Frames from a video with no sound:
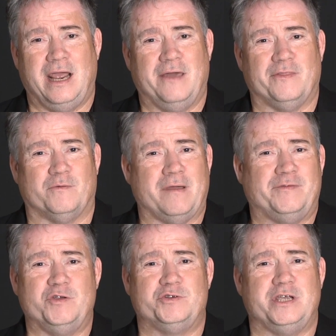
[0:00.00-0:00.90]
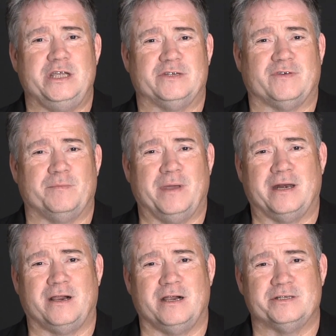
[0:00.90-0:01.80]
and the refugees from
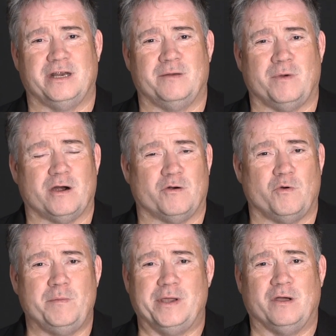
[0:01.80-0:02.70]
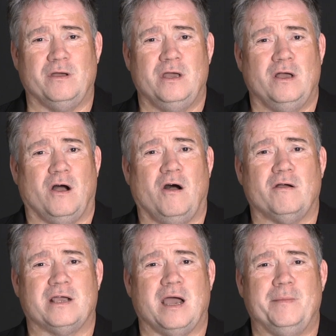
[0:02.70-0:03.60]
Ben Carson and Marco Rubio
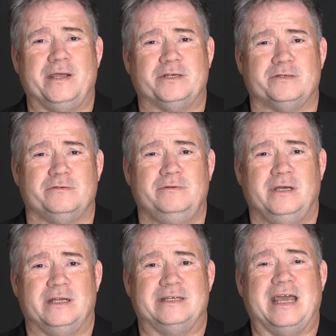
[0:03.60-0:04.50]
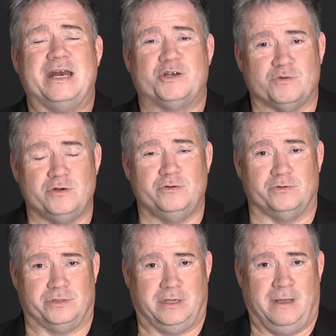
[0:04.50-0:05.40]
all coming to Ted
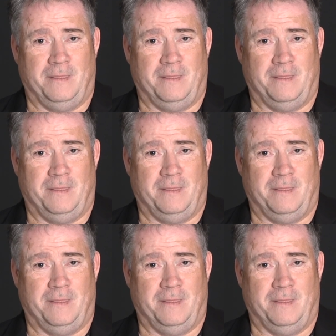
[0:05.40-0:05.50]
Cruz.